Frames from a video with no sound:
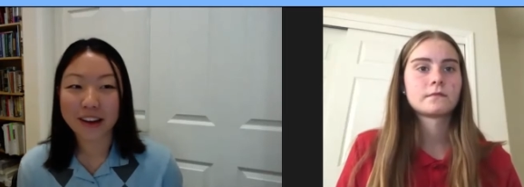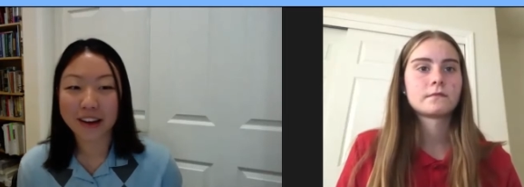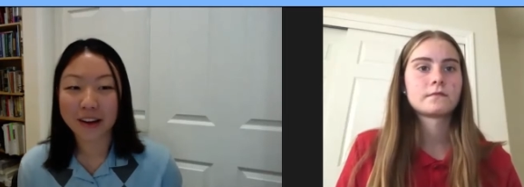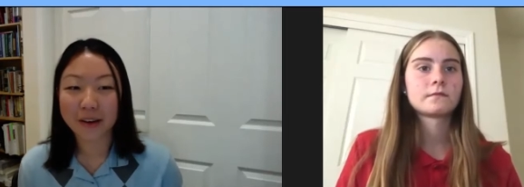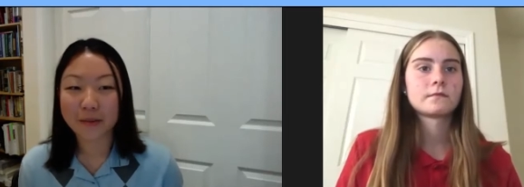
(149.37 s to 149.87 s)

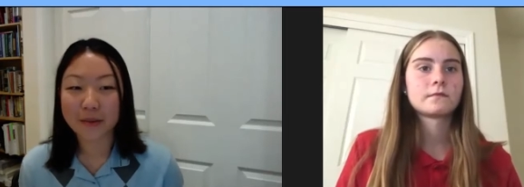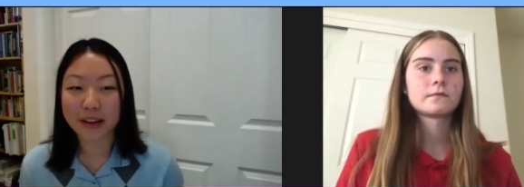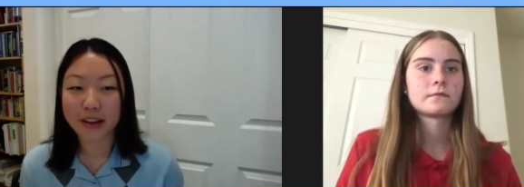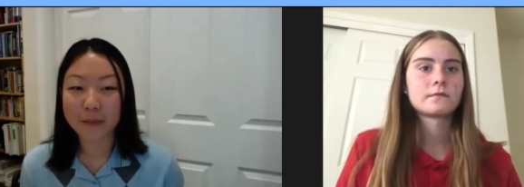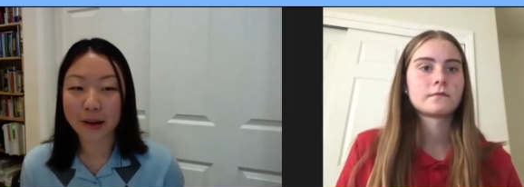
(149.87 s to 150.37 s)
Speaker 1: But
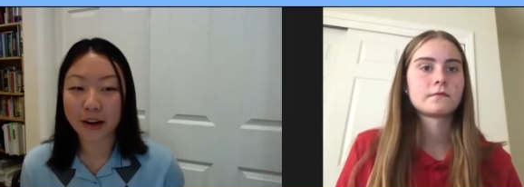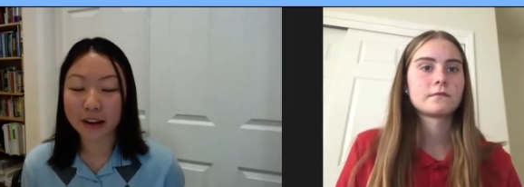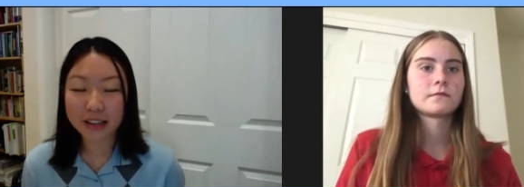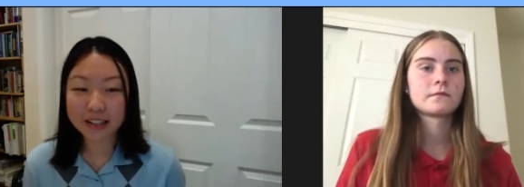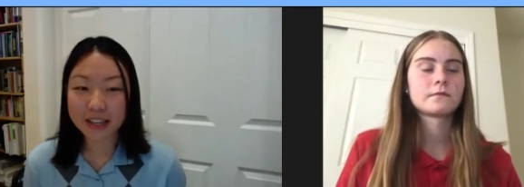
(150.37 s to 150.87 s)

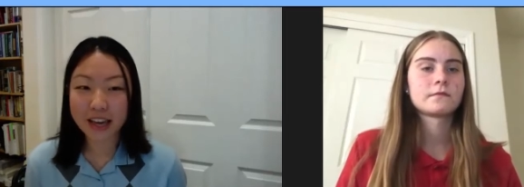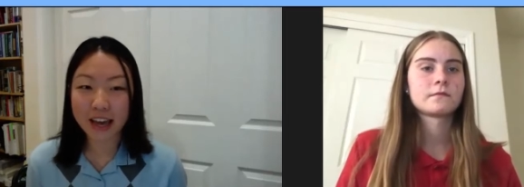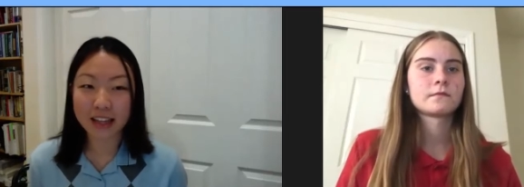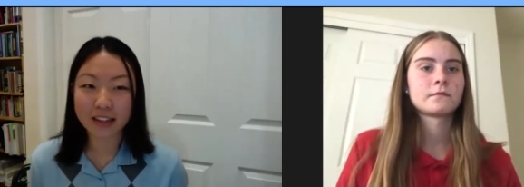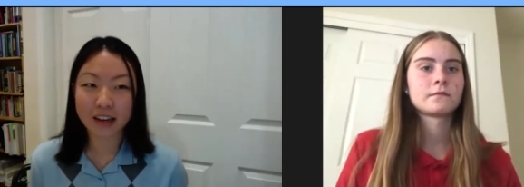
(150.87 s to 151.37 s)
honestly,
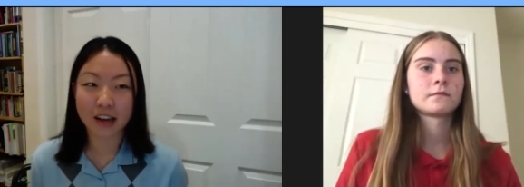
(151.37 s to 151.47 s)
it